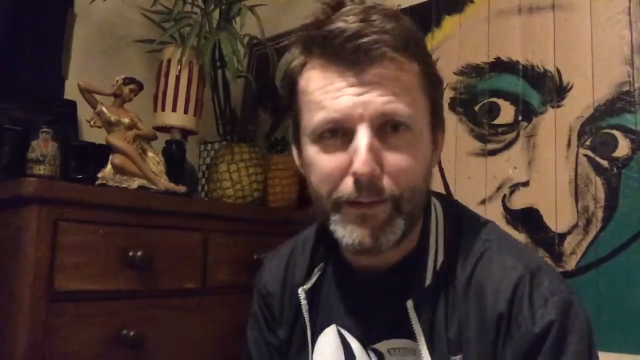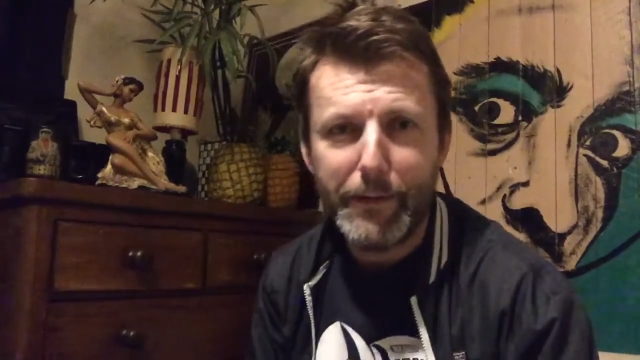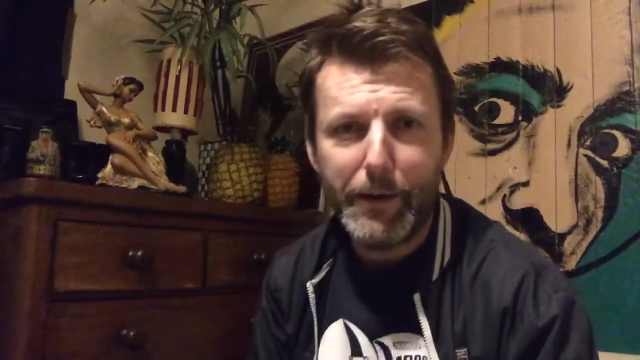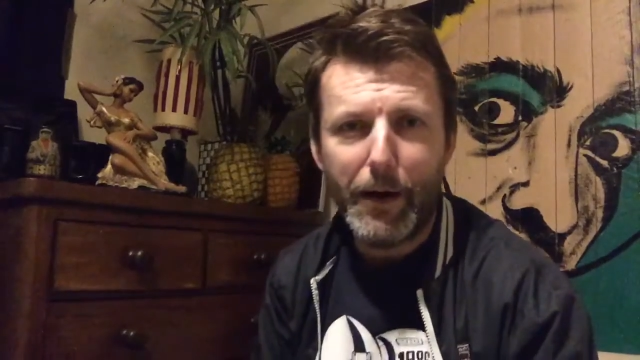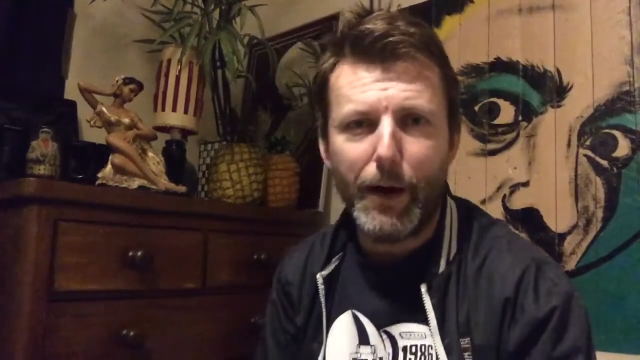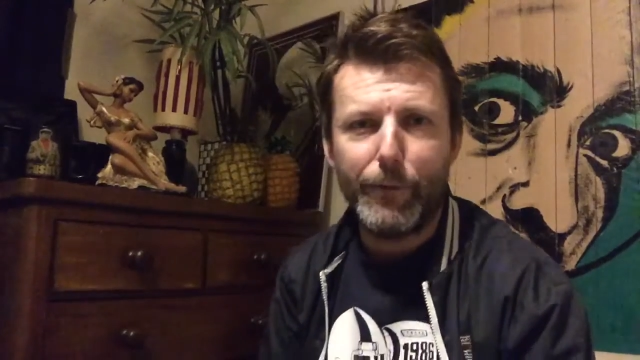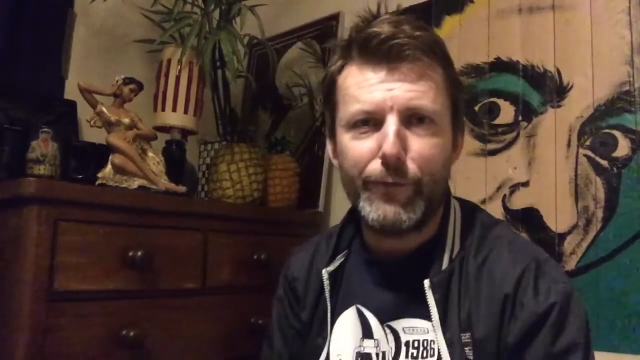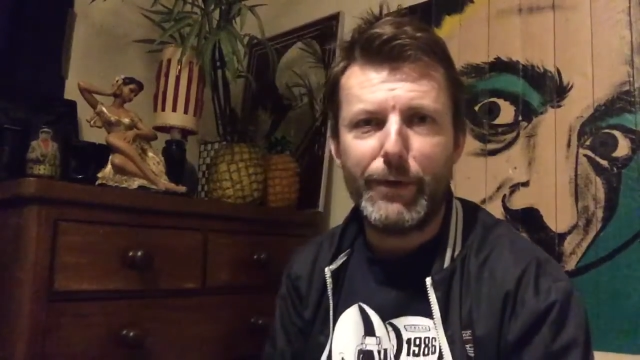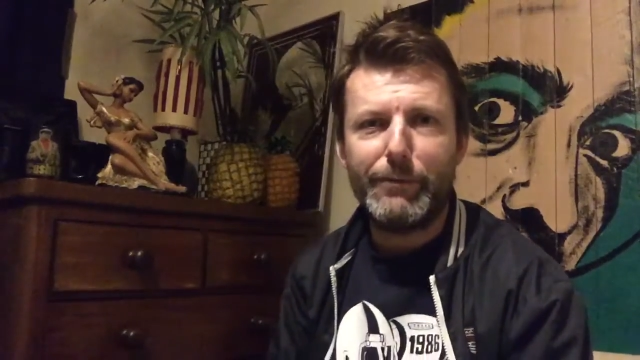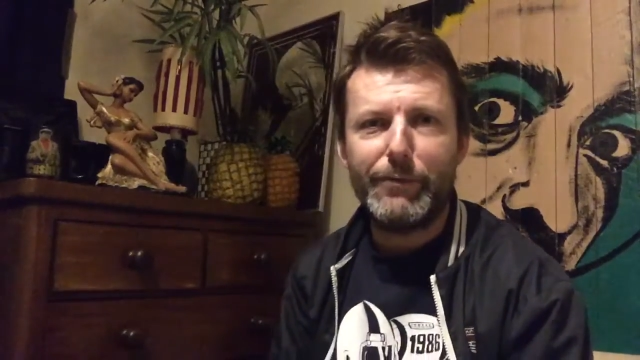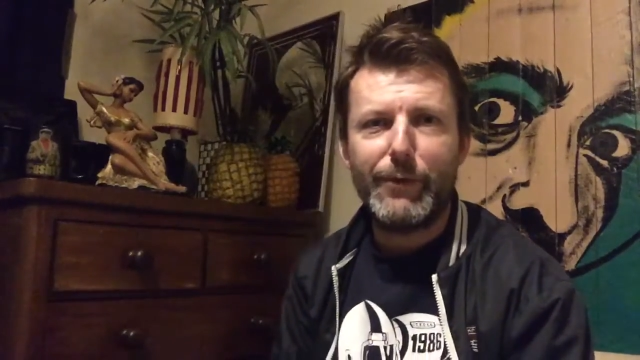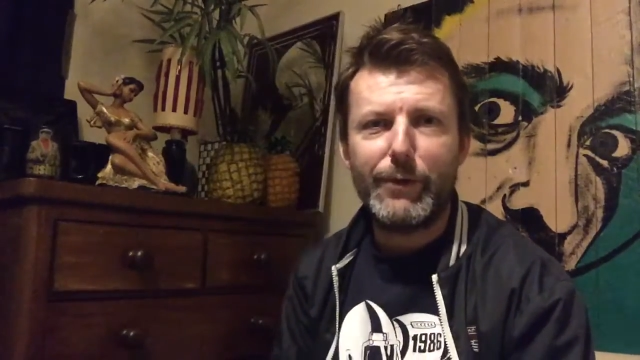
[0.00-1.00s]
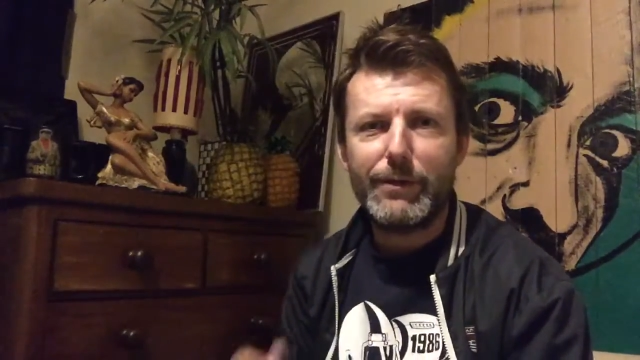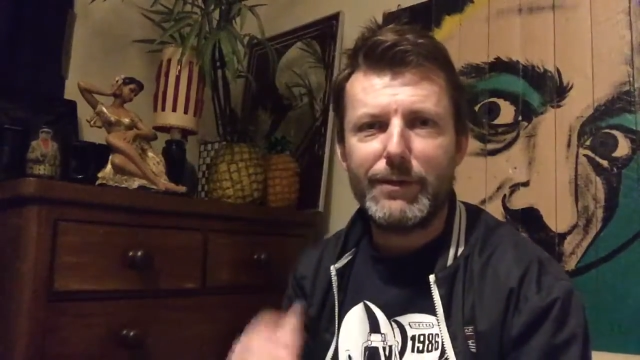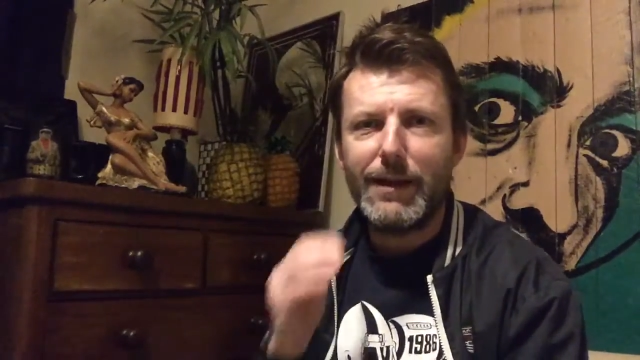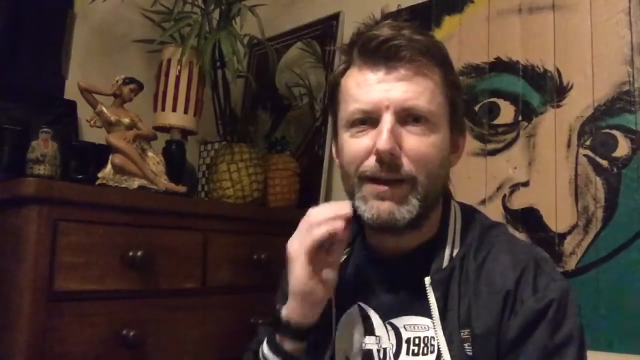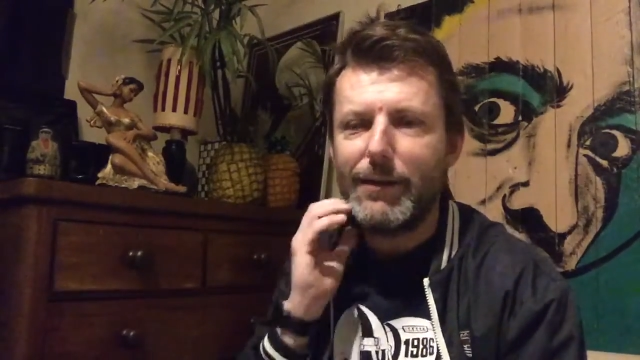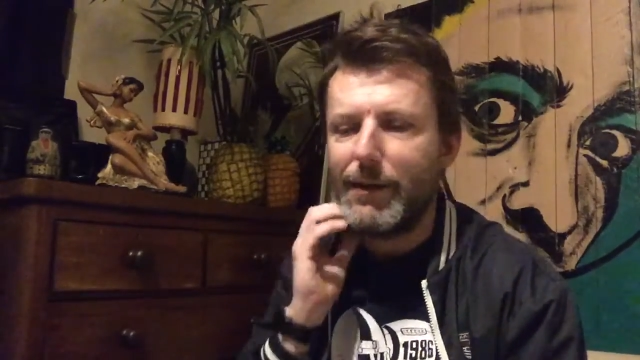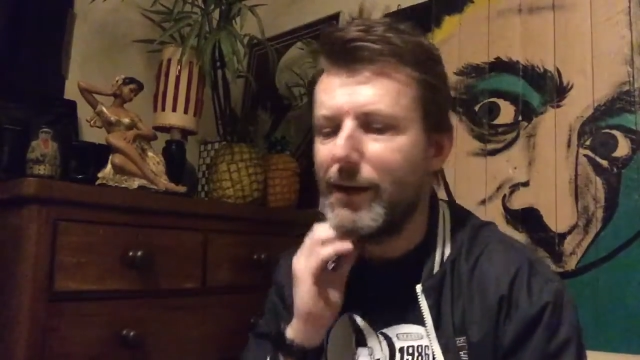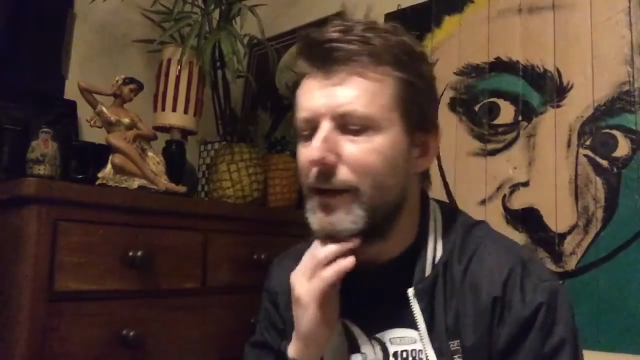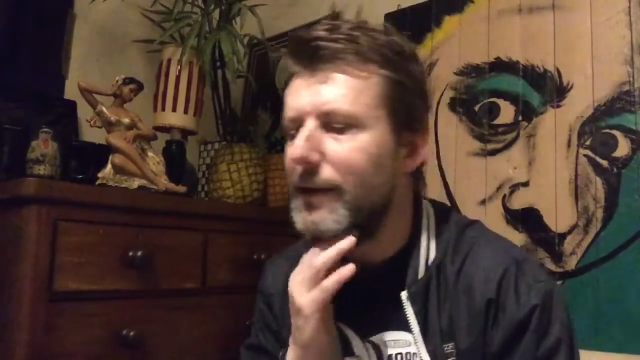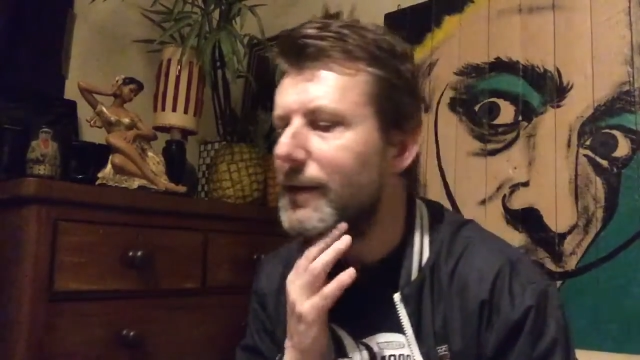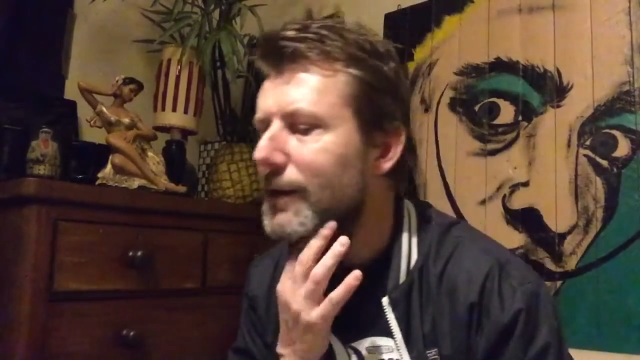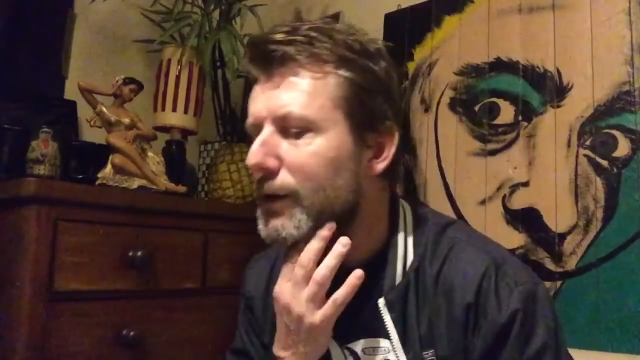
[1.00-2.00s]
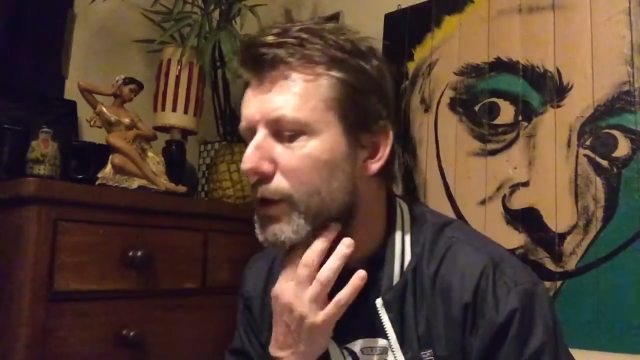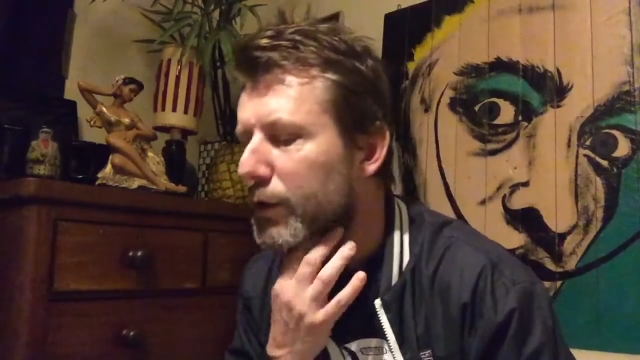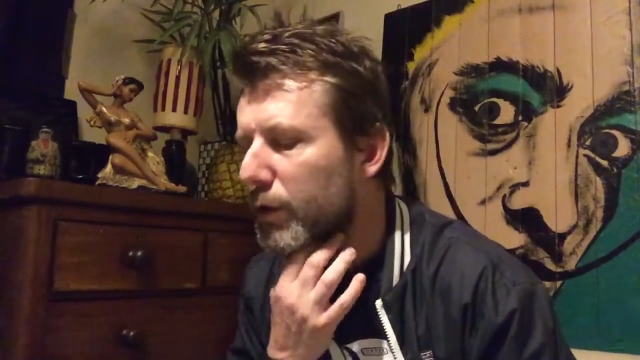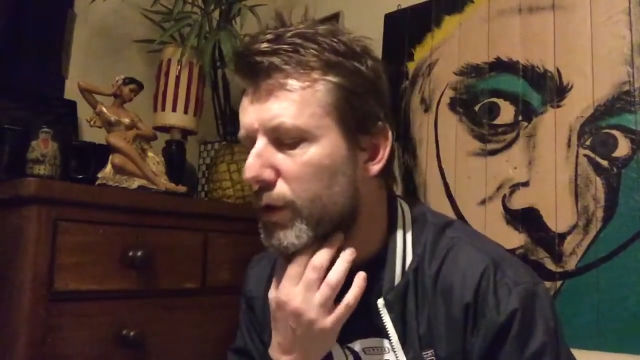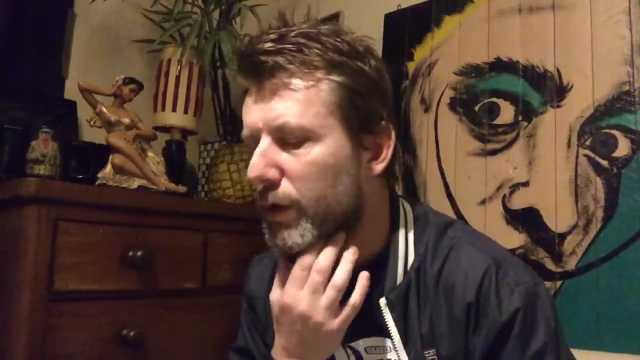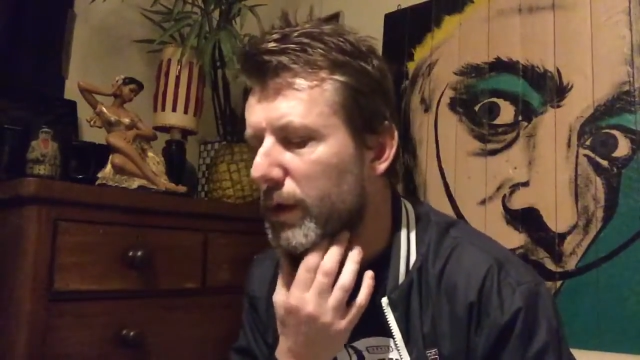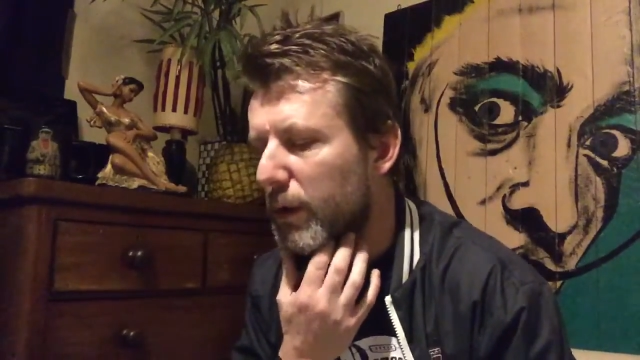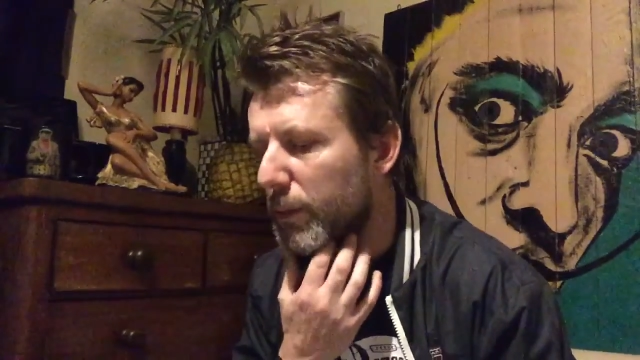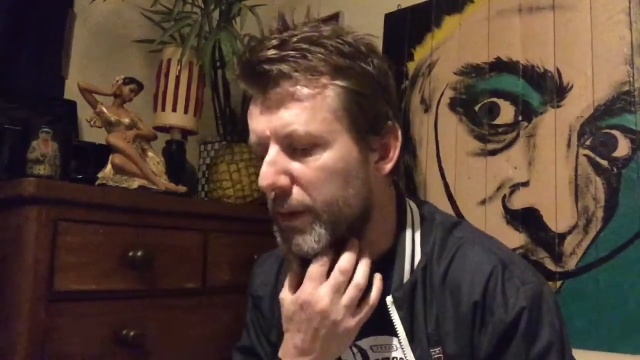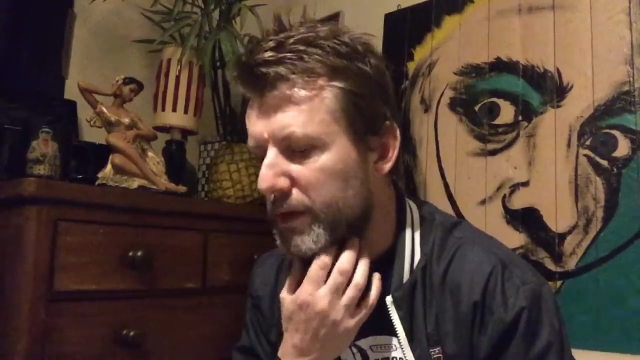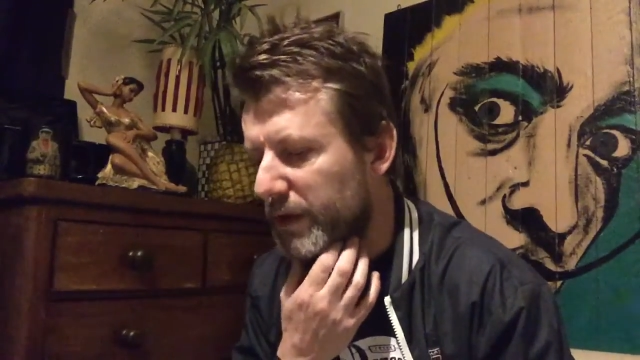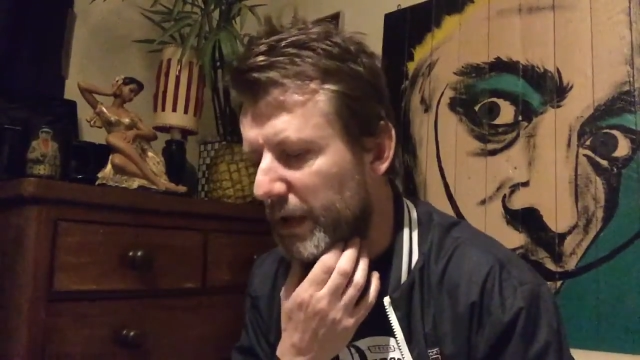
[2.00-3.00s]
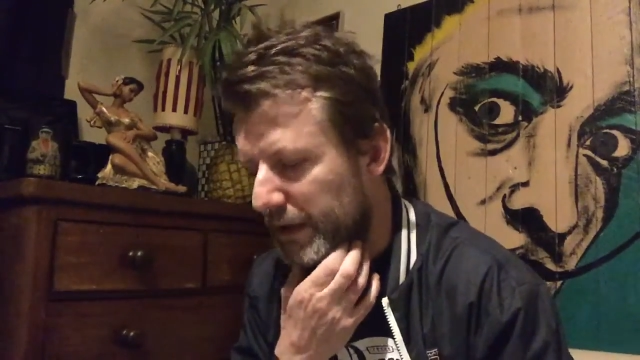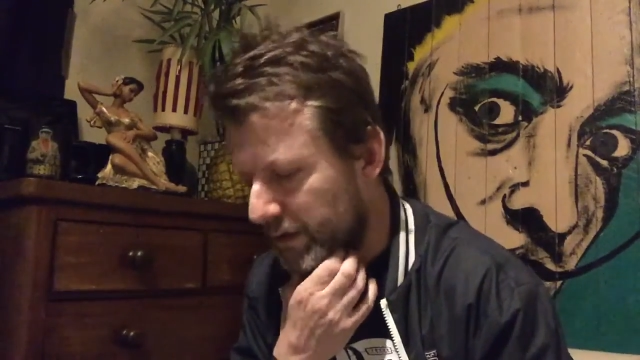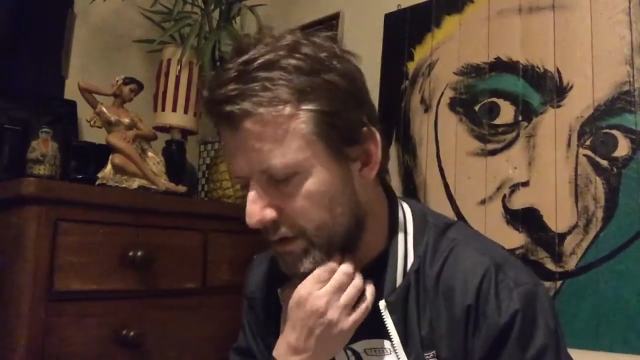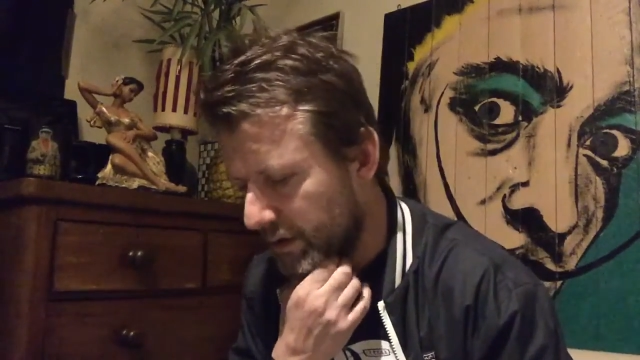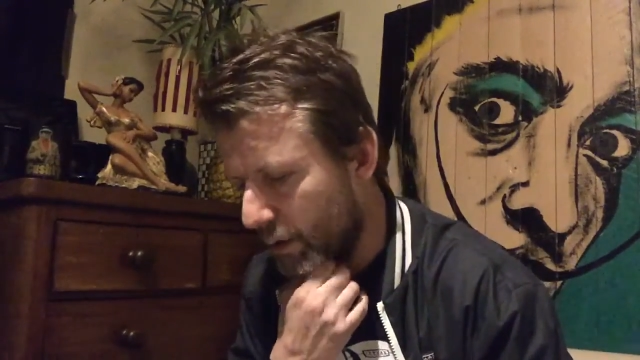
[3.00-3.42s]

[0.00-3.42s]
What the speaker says: half of them fuckers down there. You talk a little bit of sense.